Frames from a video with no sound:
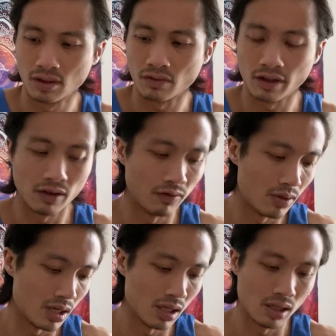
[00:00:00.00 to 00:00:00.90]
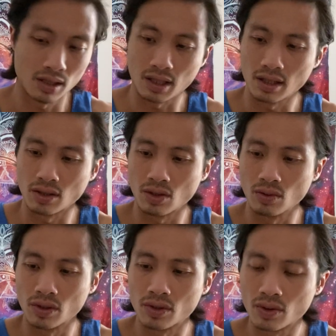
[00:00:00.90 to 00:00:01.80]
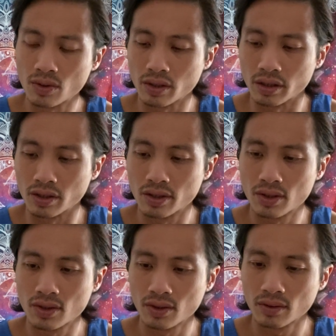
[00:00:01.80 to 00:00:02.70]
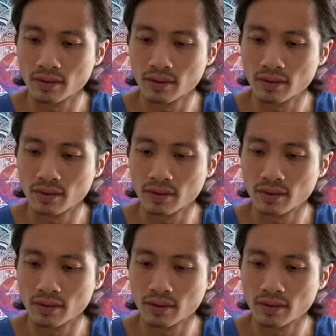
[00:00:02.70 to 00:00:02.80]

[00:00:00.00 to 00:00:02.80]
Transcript: Three of Wands and the Two of Swords.